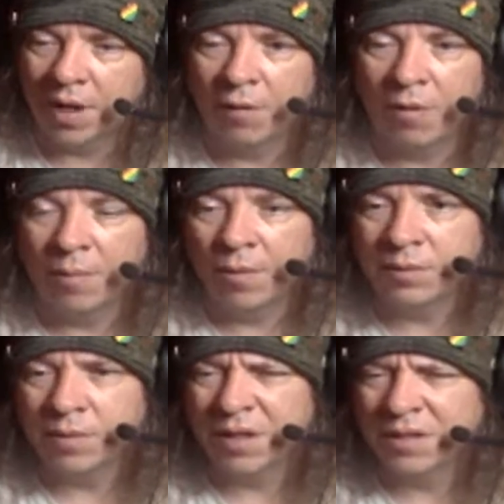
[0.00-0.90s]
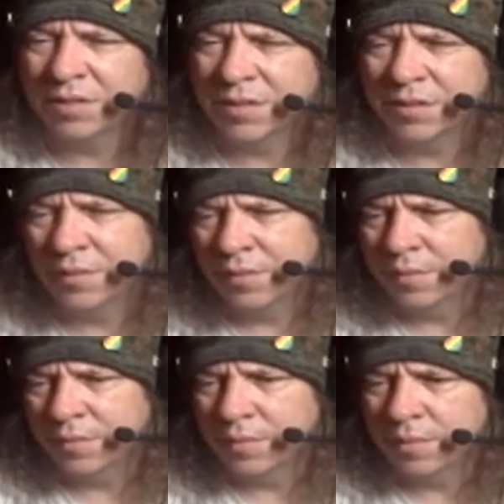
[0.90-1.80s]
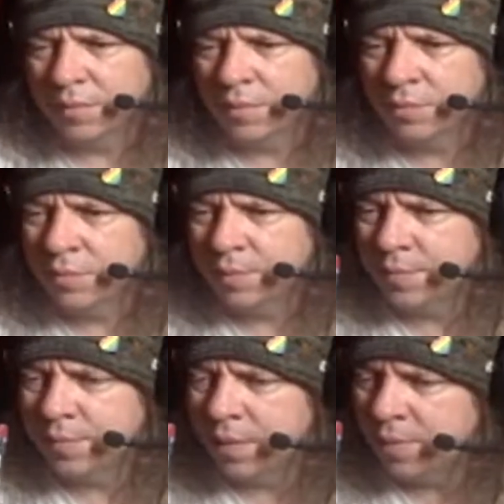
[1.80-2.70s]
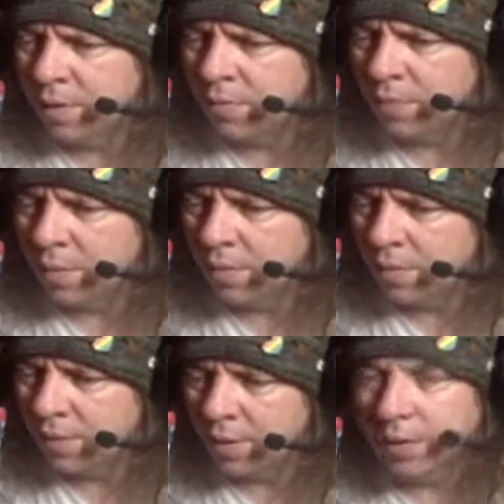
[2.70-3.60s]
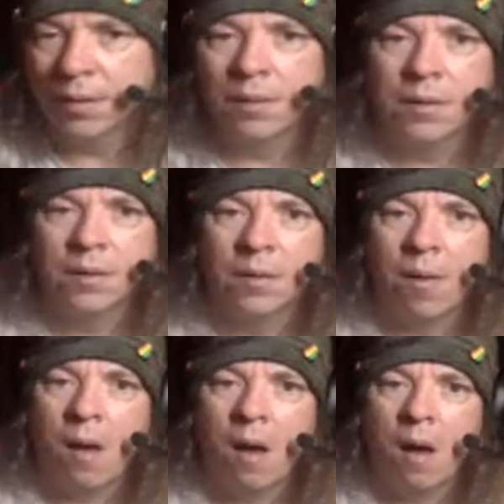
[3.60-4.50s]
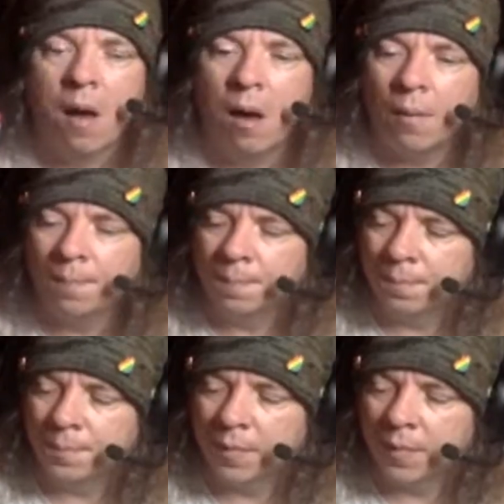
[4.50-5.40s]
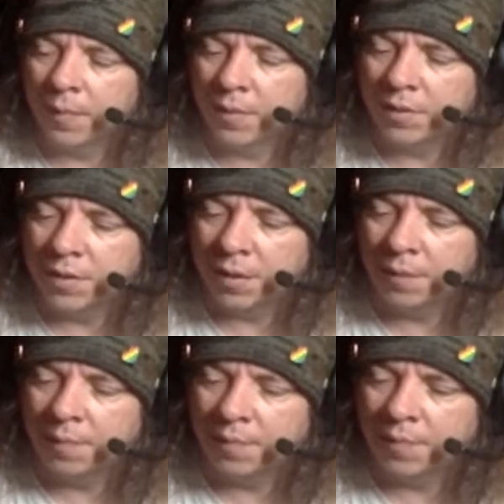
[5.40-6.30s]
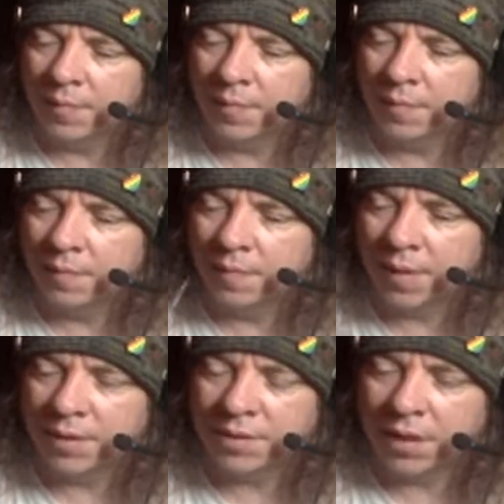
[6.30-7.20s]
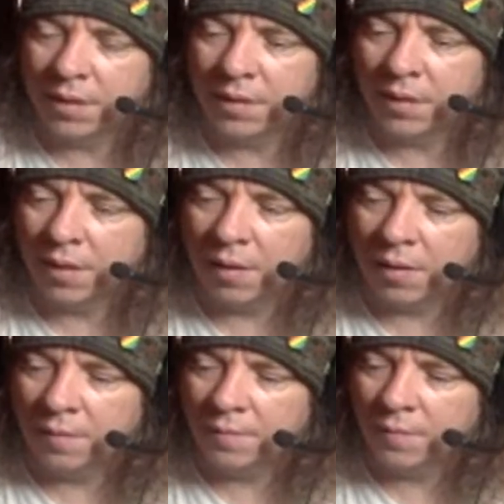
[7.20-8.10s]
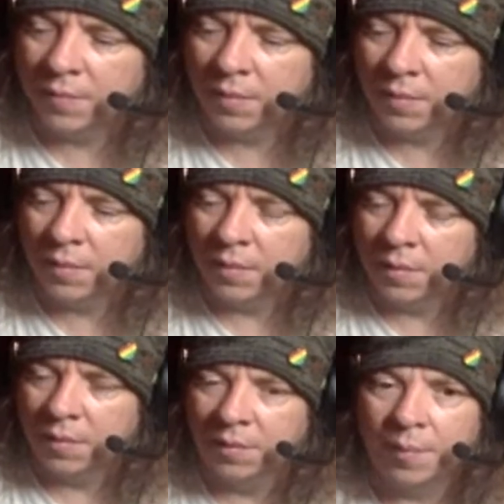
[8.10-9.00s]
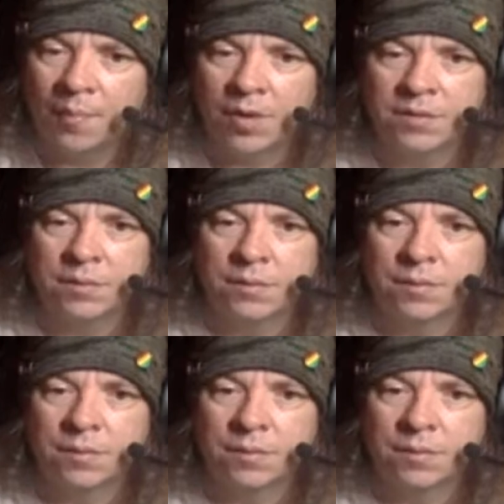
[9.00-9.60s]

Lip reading: call 'em dioramas, I guess. I don't know. Would that be right word for it? Um, there's a playset of the prison,